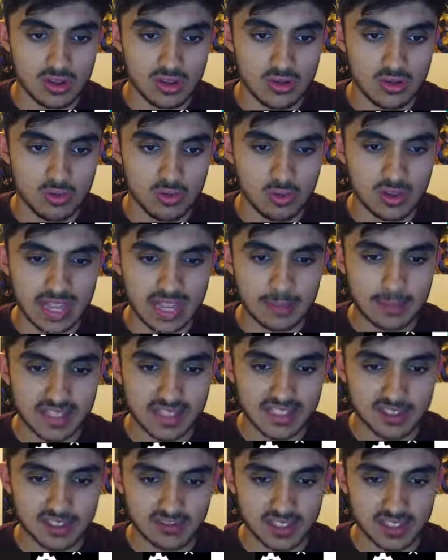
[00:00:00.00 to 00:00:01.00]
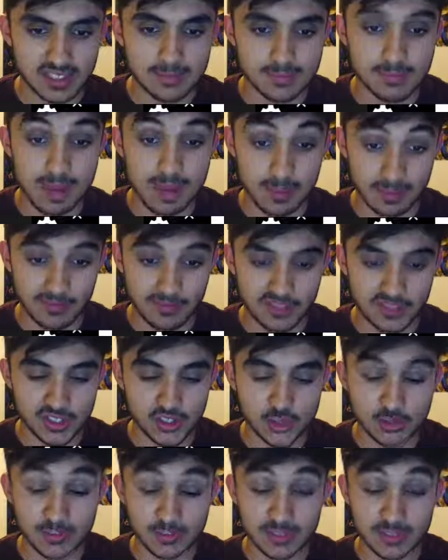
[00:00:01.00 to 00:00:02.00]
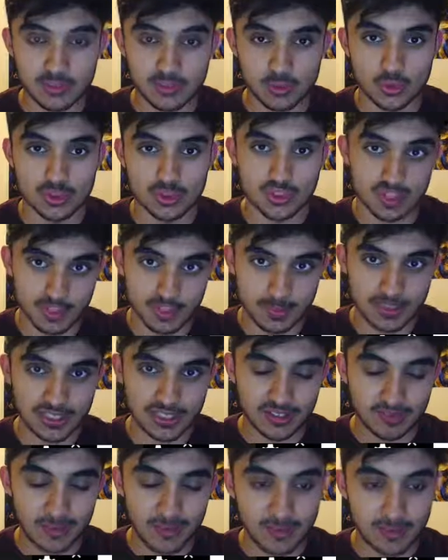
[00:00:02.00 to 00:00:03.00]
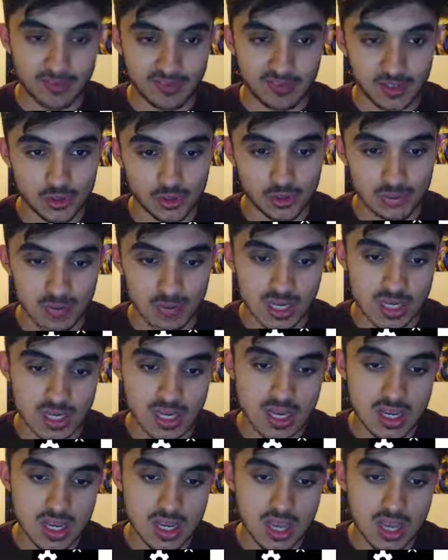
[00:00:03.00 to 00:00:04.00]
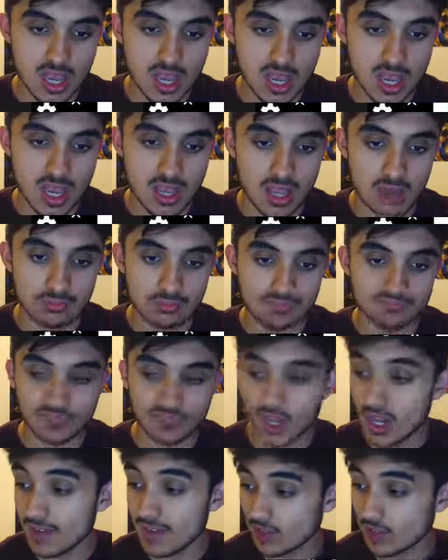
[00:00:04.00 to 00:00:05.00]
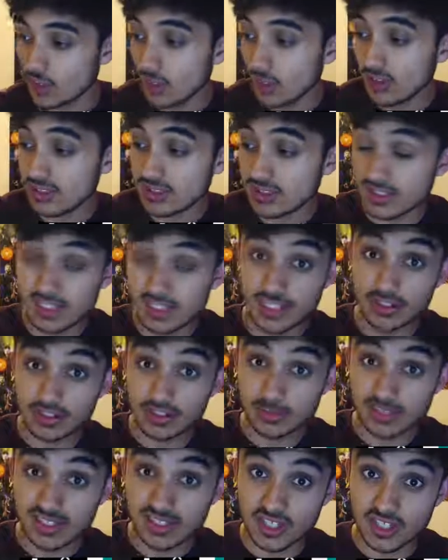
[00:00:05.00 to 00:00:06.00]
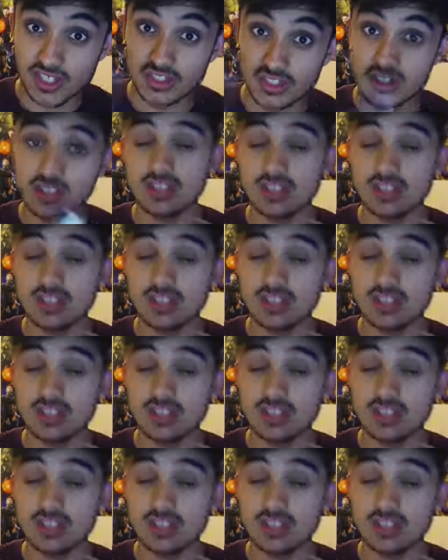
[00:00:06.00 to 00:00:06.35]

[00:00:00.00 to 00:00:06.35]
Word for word: What came next after this? Batman v Superman, of course. Speaking of Batman v Superman, I have got the Ultimate Edition.